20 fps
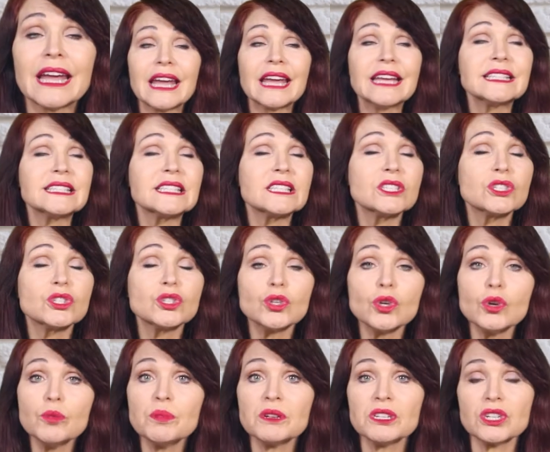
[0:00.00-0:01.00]
It's
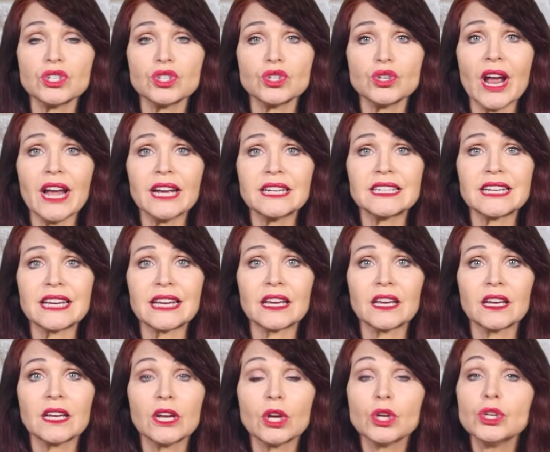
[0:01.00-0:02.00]
super
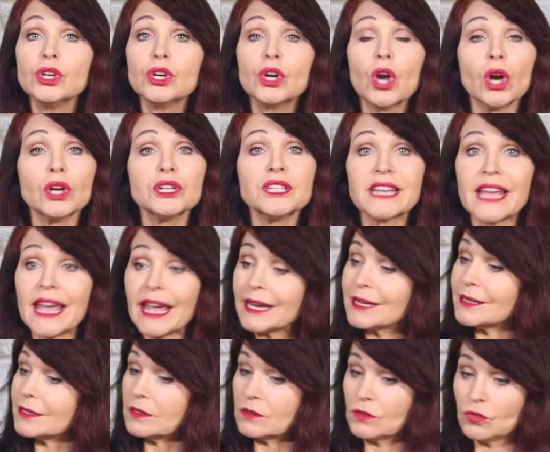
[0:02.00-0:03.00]
distracting. You're going to
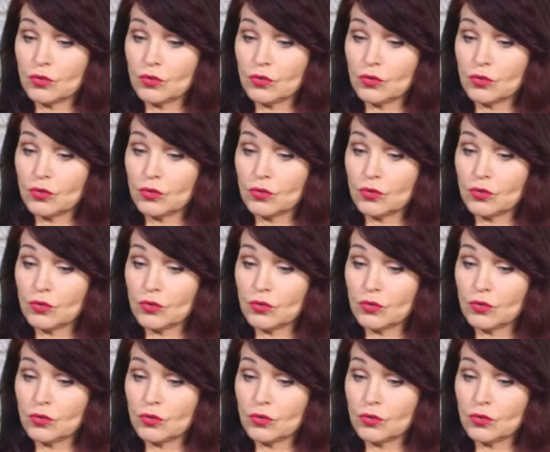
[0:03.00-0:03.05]
get